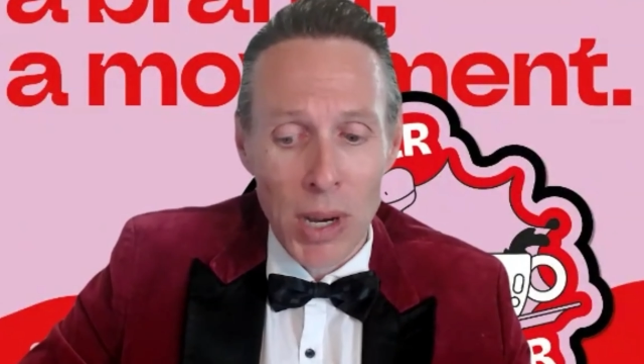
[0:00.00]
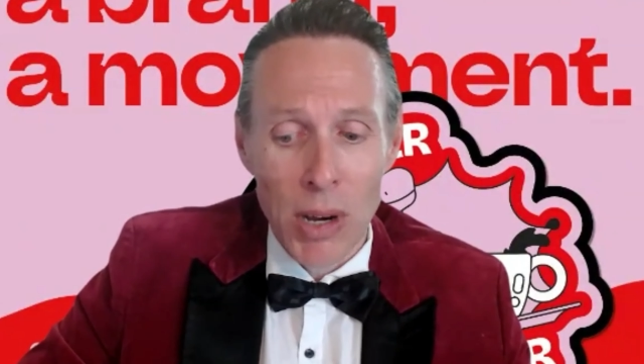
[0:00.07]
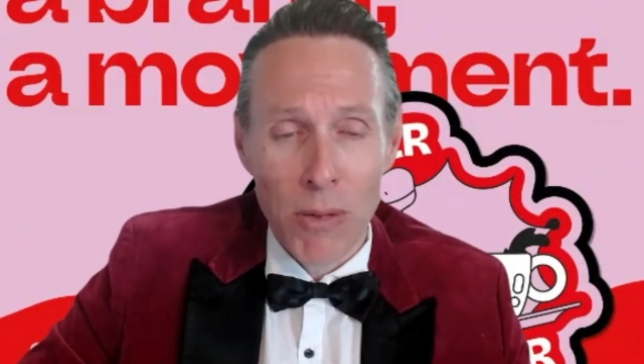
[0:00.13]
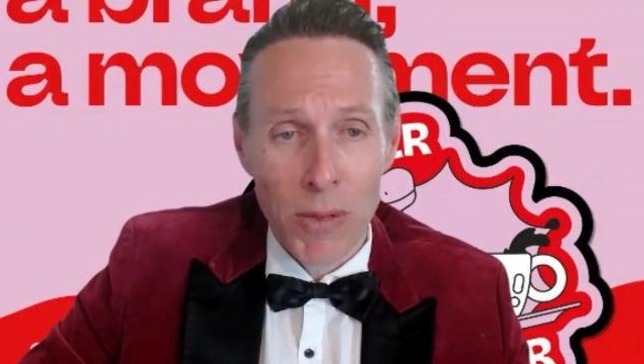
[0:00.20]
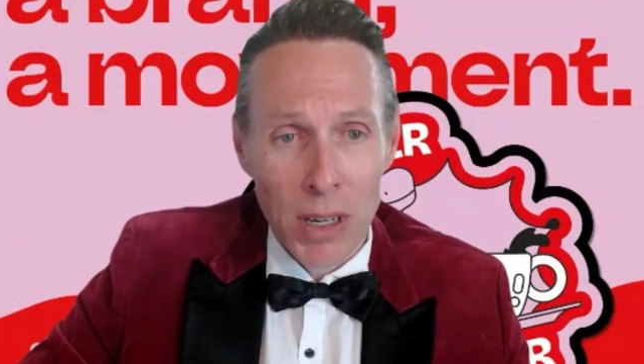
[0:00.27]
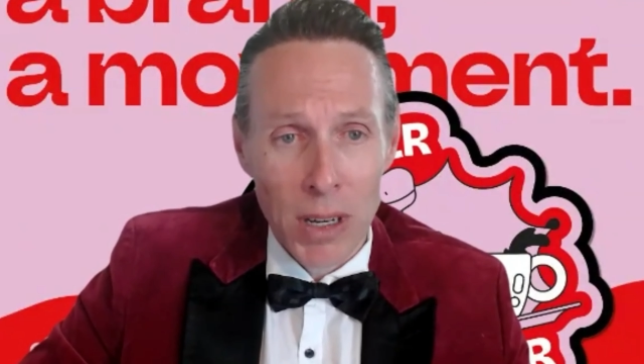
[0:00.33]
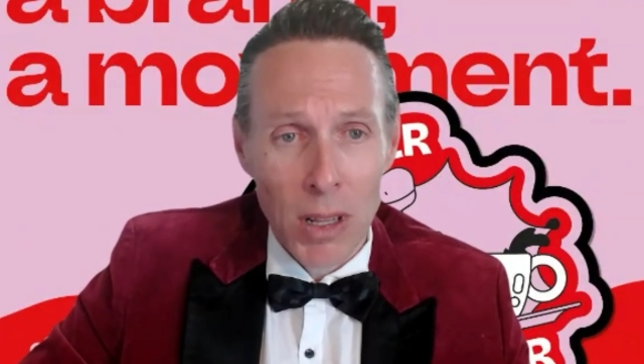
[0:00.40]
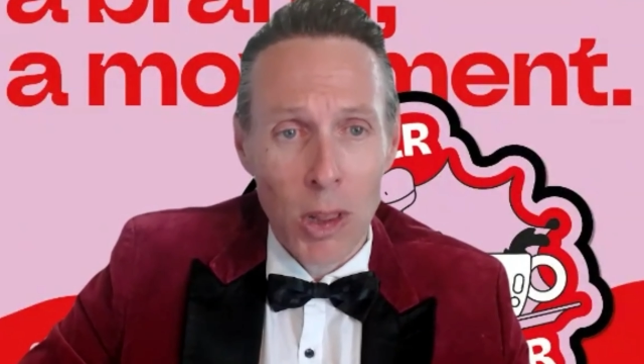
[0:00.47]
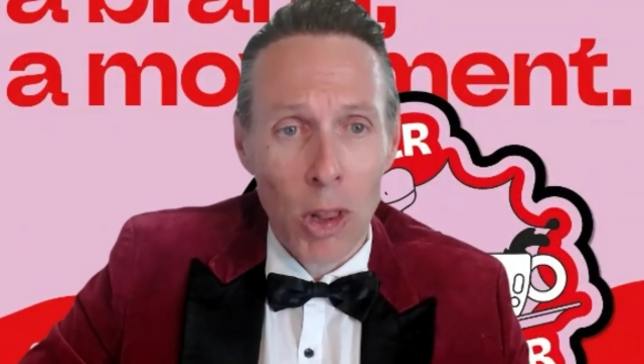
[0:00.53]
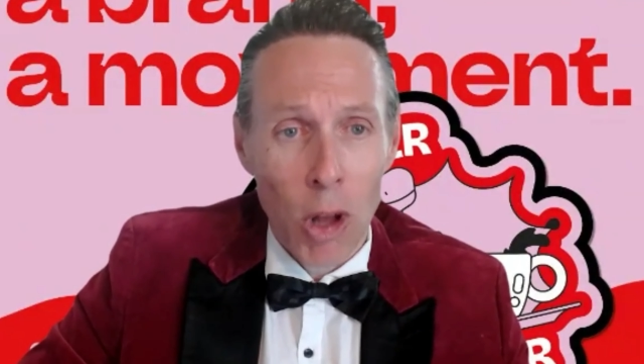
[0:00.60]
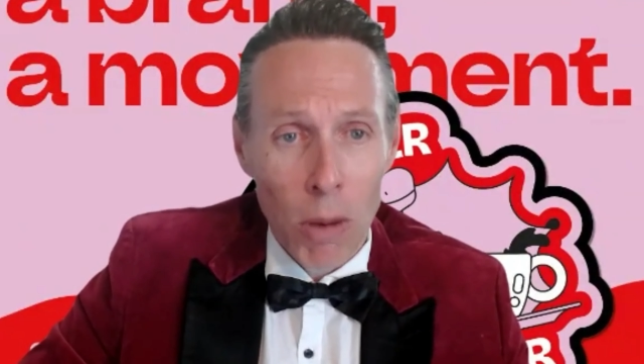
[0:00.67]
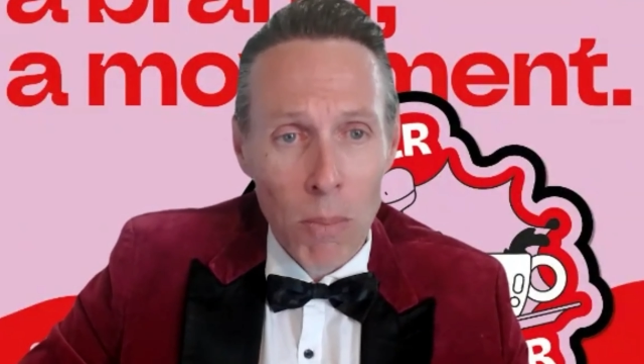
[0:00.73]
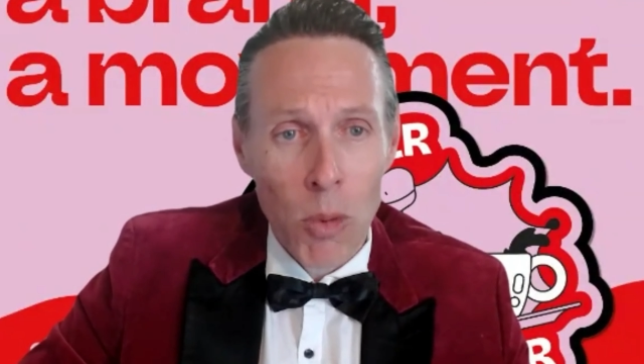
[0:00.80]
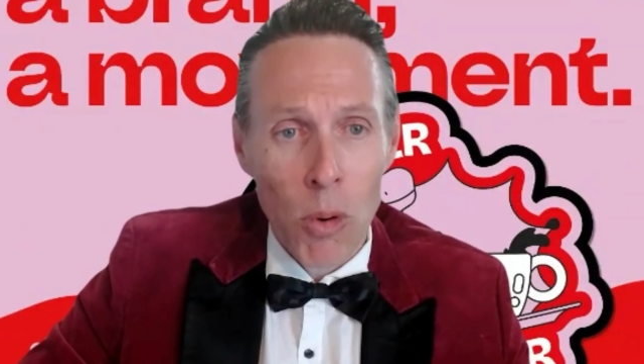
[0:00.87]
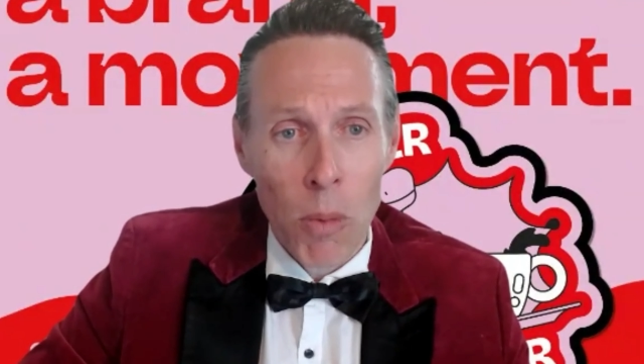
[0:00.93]
health in a
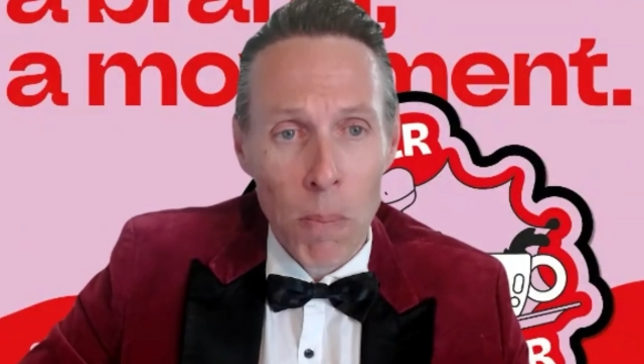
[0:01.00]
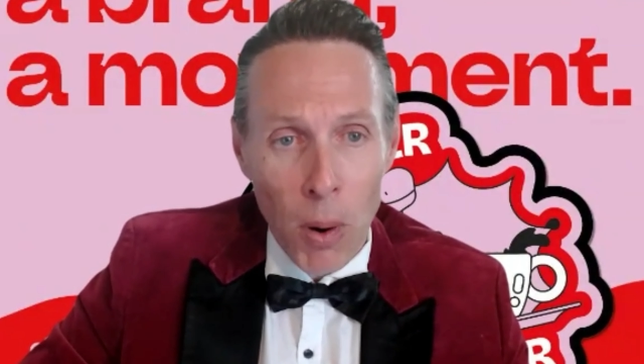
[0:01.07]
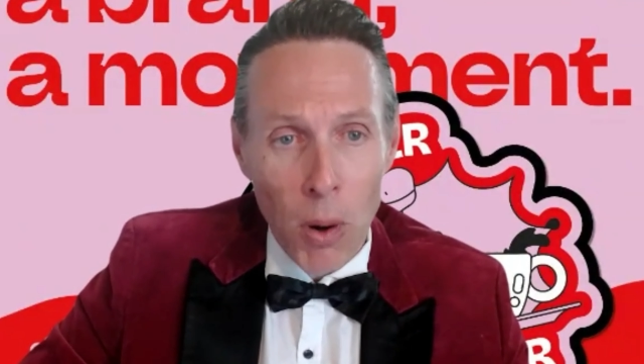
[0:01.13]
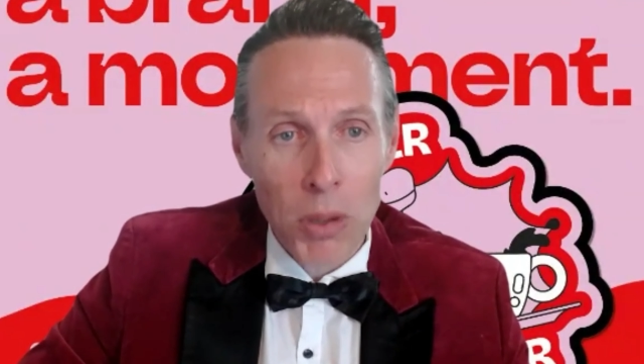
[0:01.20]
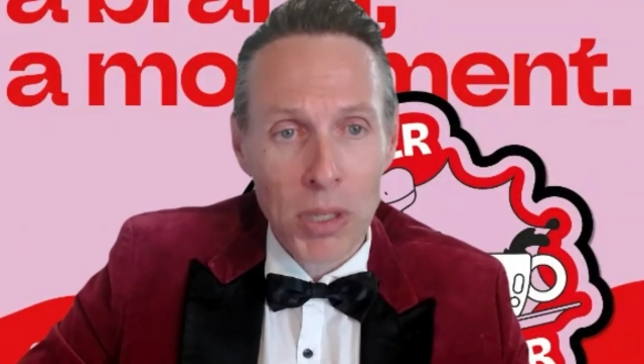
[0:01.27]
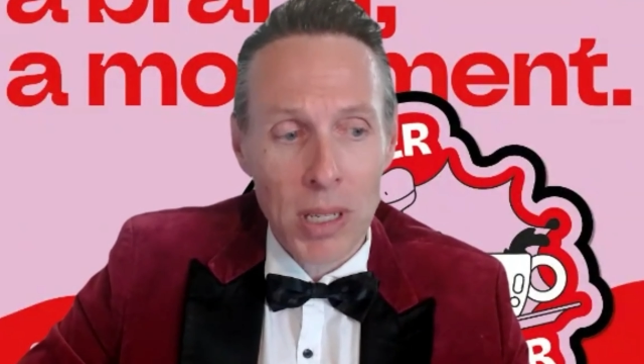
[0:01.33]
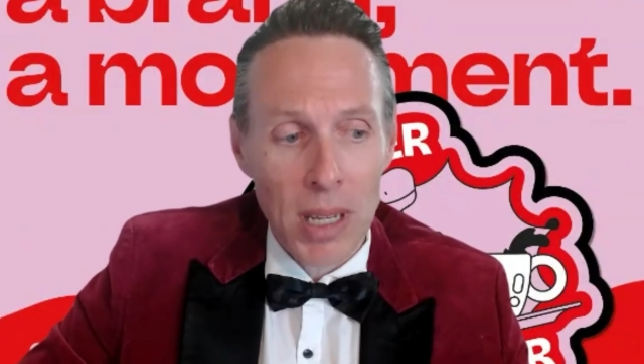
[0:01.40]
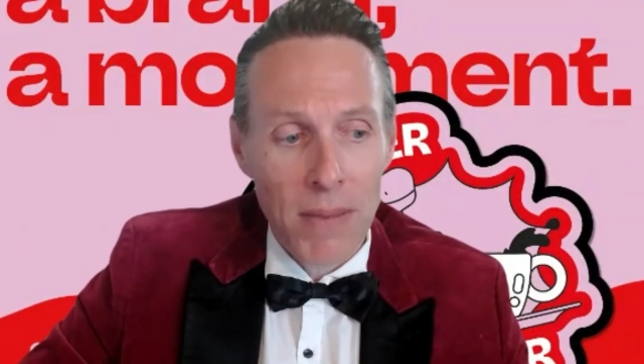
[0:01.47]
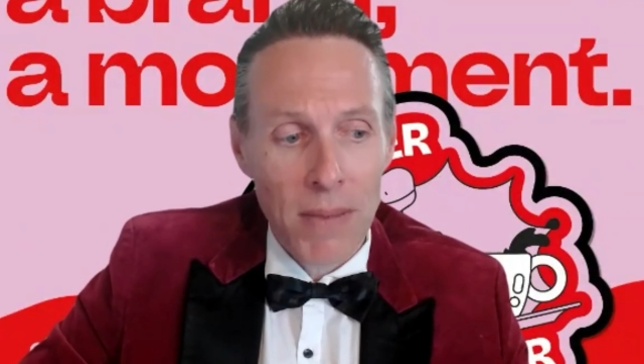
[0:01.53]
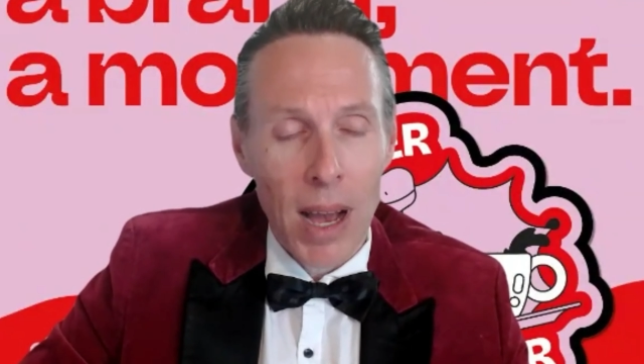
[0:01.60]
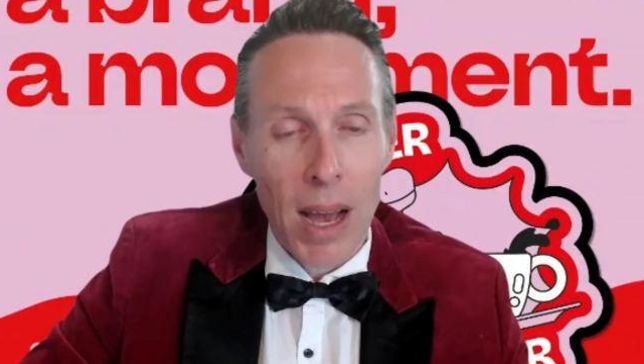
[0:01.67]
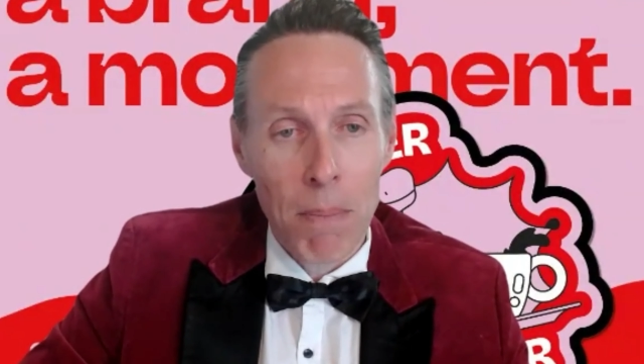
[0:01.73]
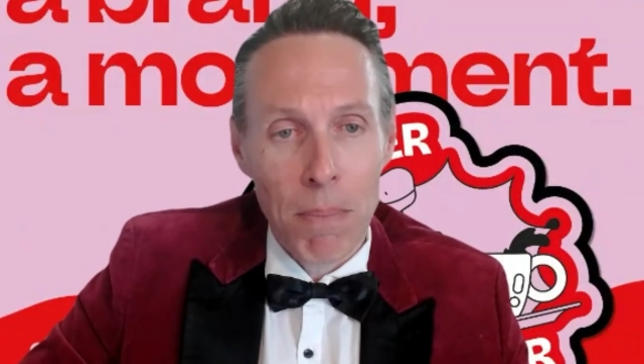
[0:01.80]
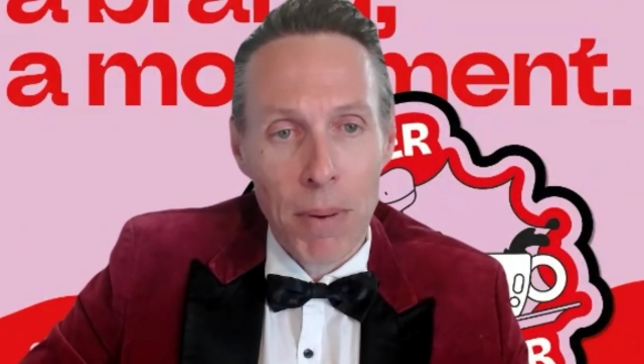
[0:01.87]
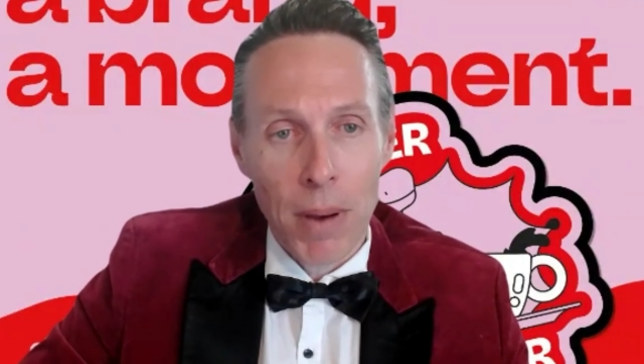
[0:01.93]
lot more positive
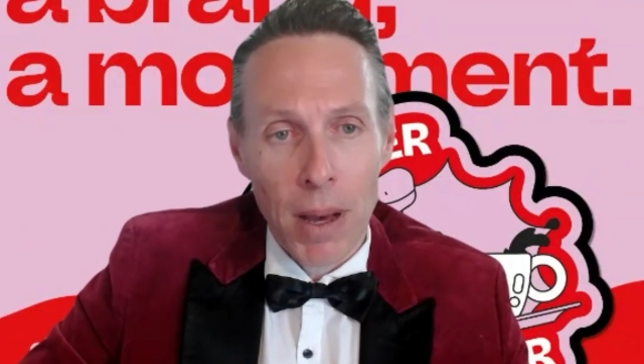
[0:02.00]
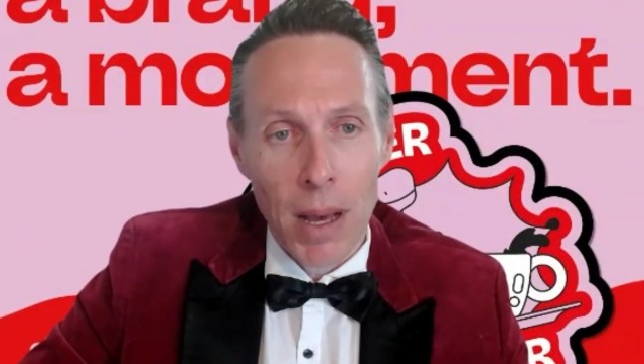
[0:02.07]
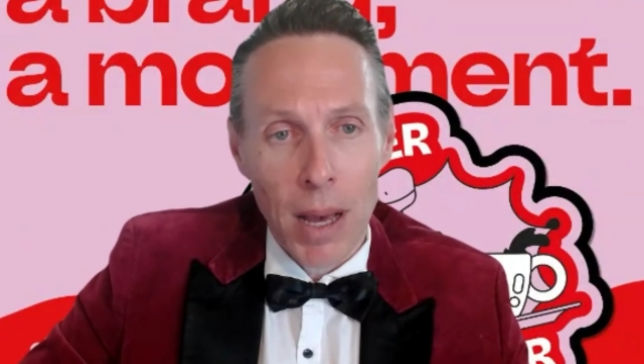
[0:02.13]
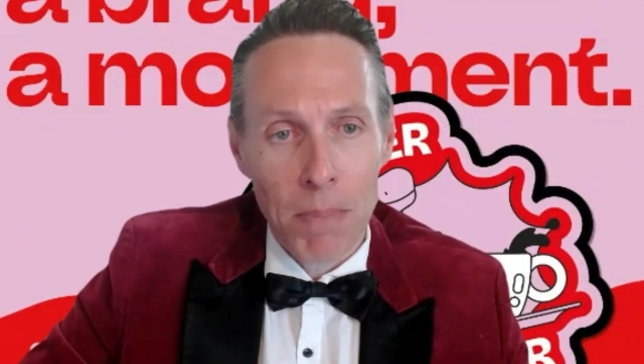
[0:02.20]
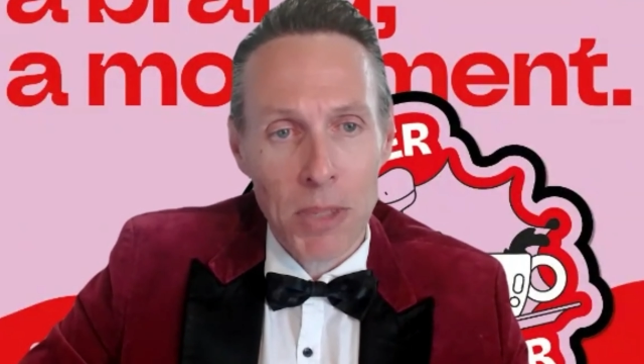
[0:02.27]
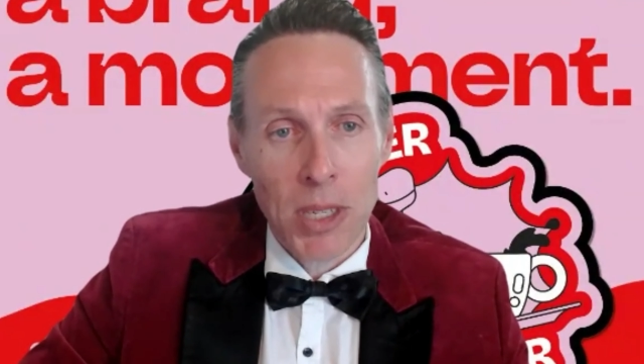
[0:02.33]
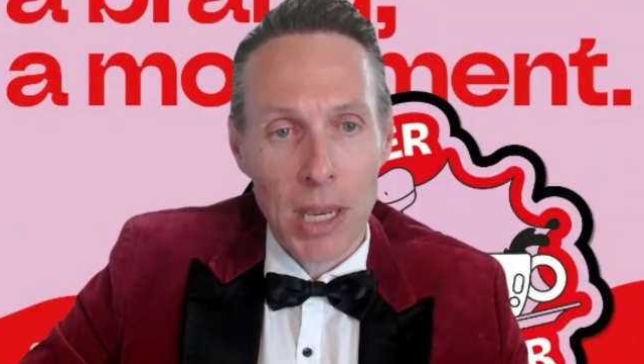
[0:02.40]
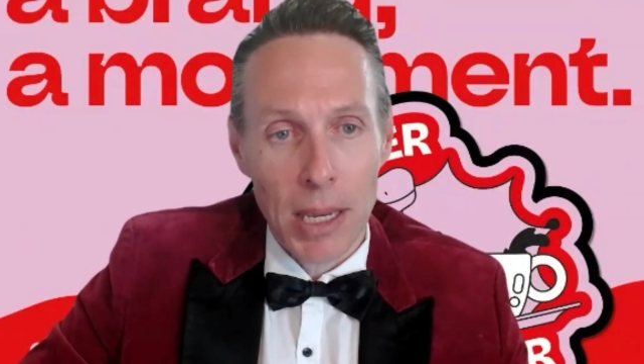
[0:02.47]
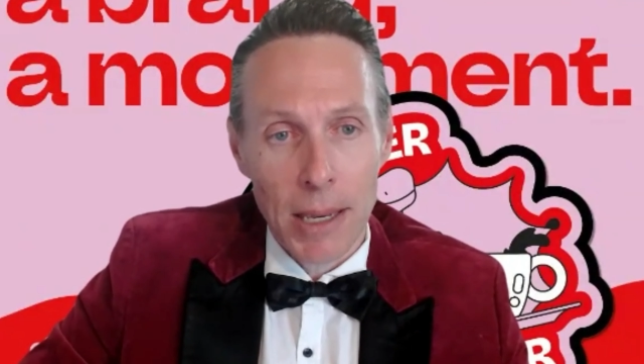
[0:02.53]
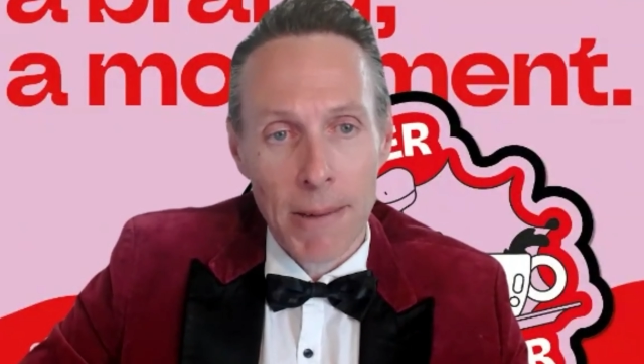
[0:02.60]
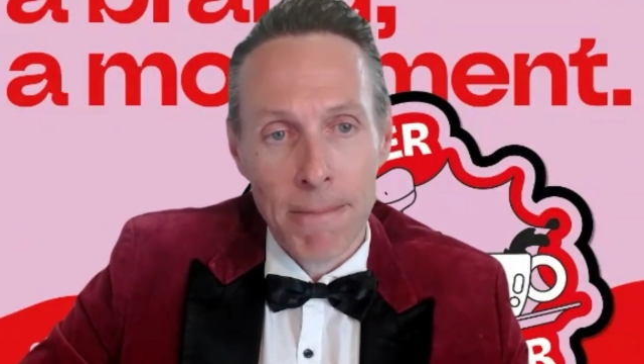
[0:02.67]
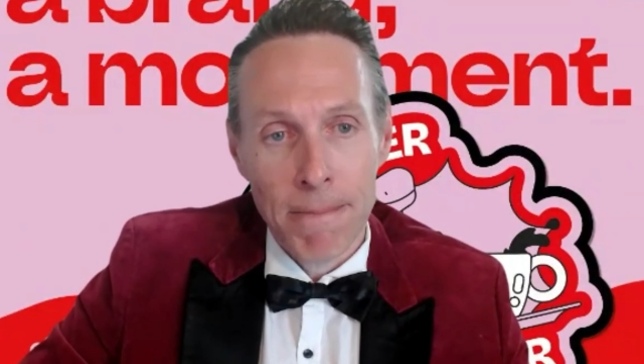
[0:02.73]
uptick.